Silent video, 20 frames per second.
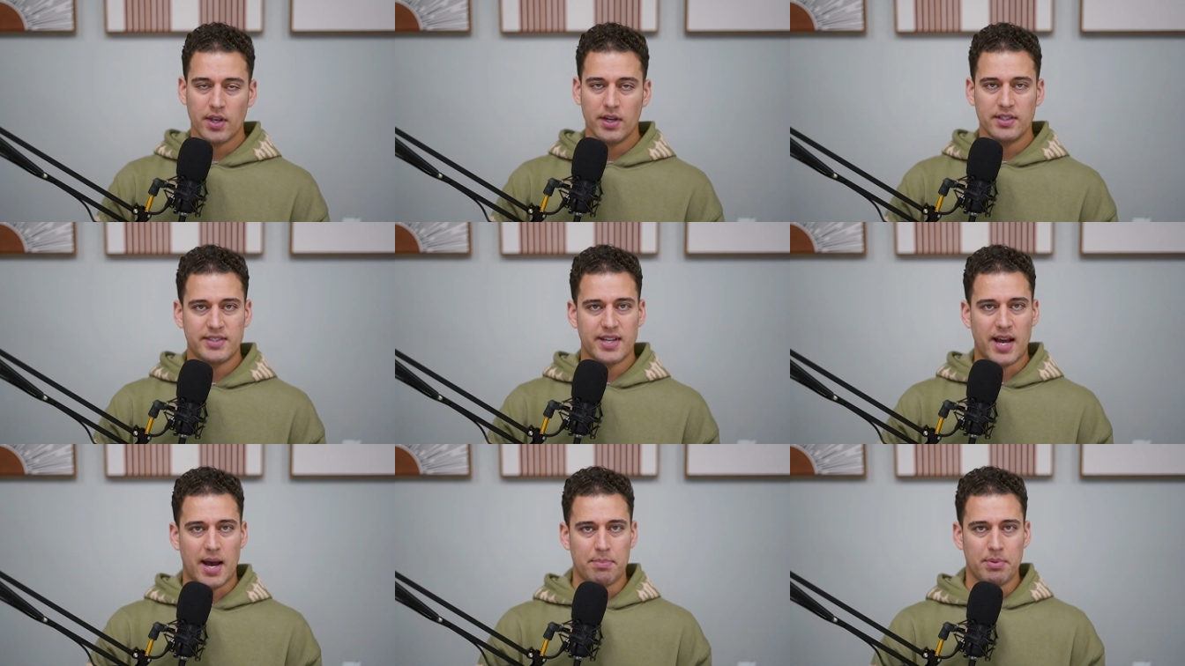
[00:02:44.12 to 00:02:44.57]

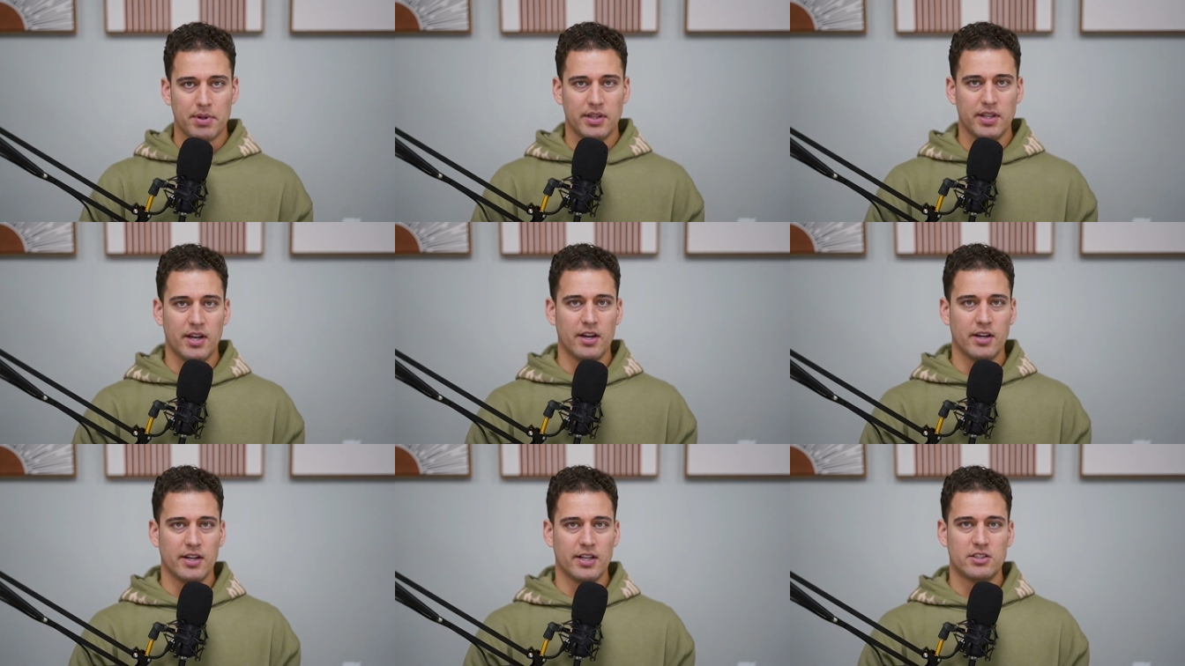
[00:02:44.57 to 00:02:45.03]
tap in
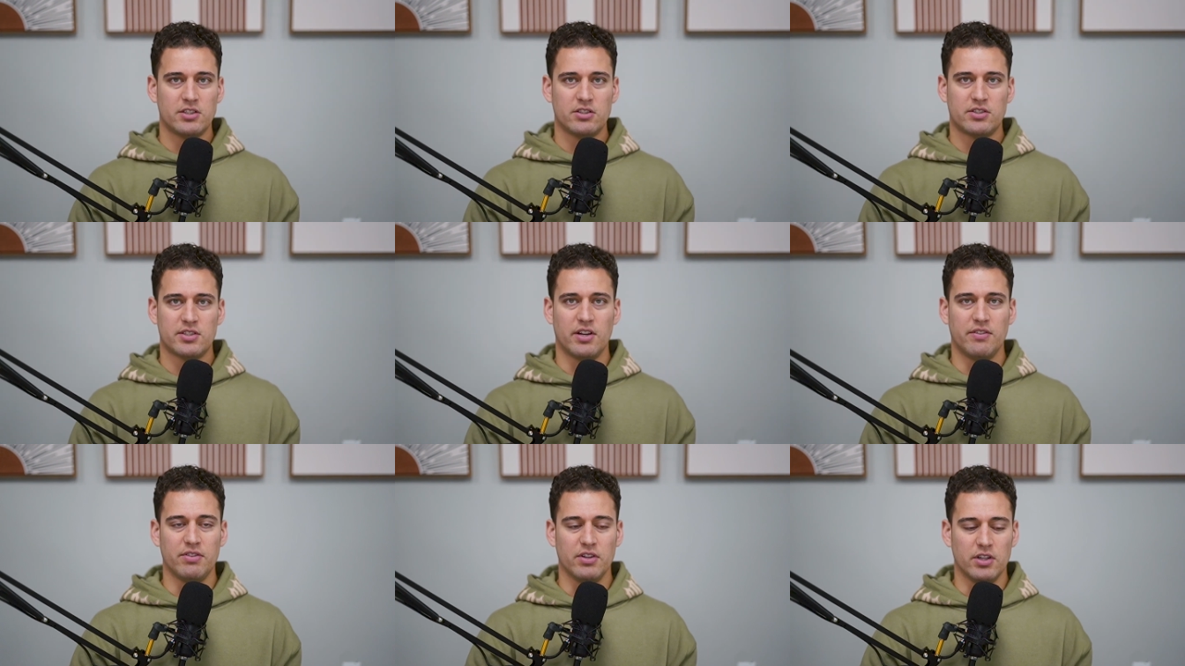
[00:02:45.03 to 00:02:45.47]
there, get
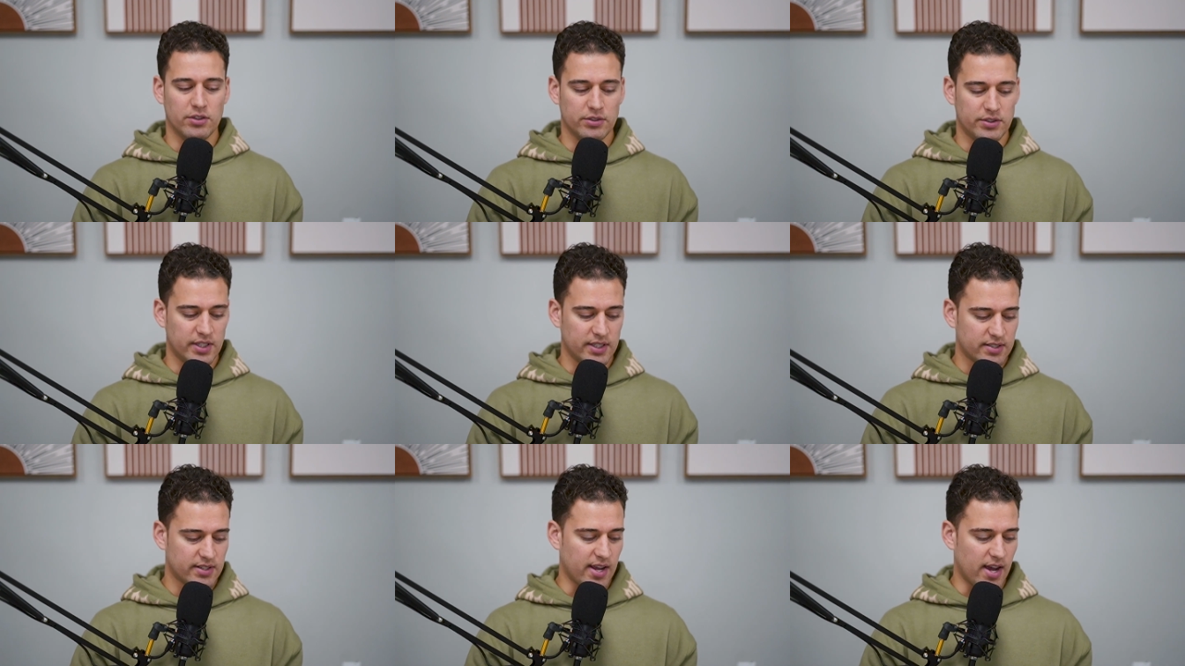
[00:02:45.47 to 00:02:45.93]
yourself a little
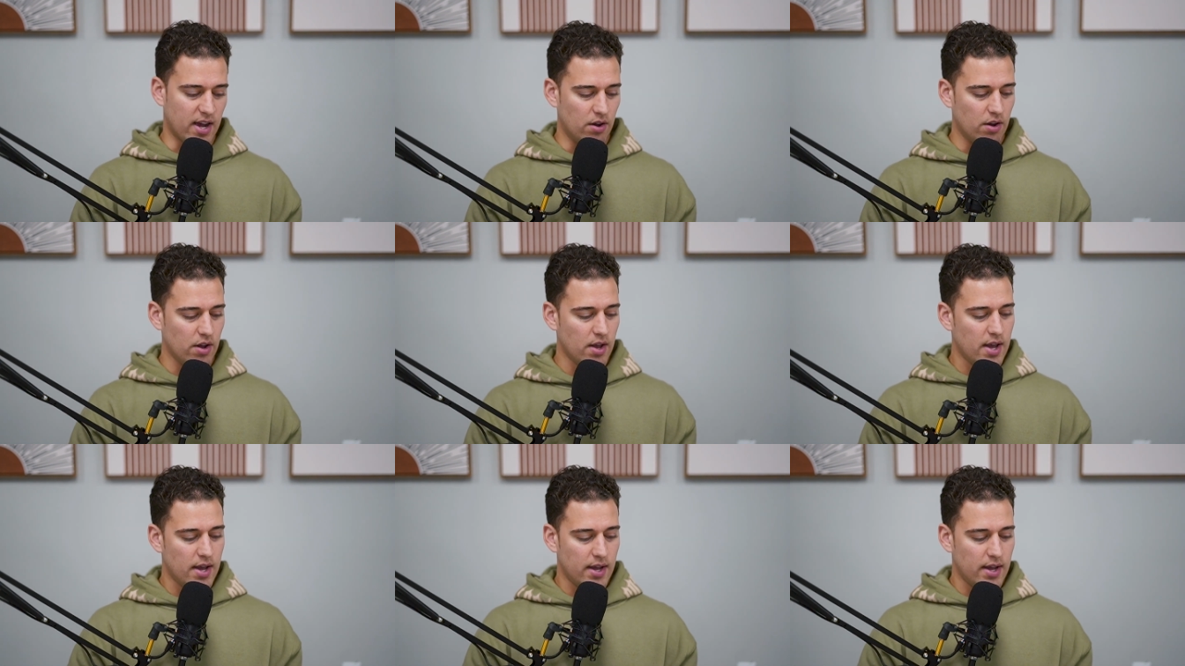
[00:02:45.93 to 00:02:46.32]
discount.